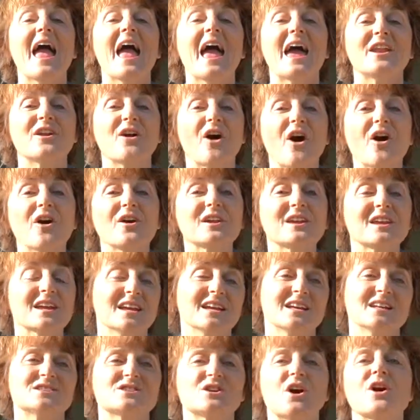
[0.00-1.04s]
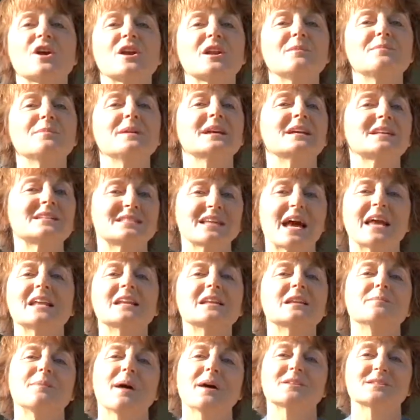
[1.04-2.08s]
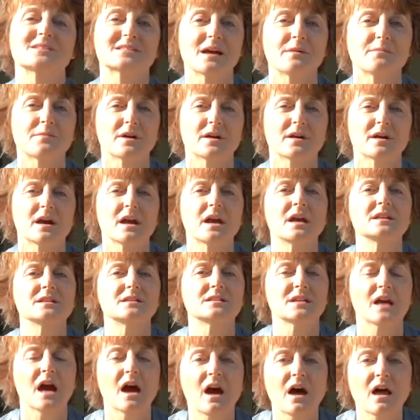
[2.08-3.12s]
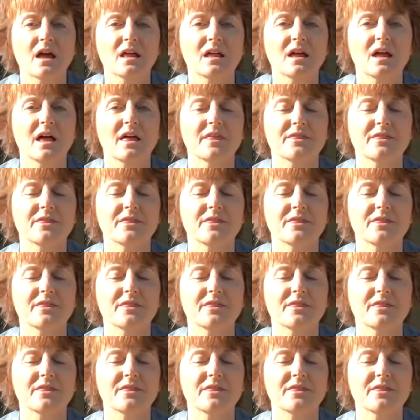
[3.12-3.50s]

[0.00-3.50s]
And our kids are going to be excited about summer until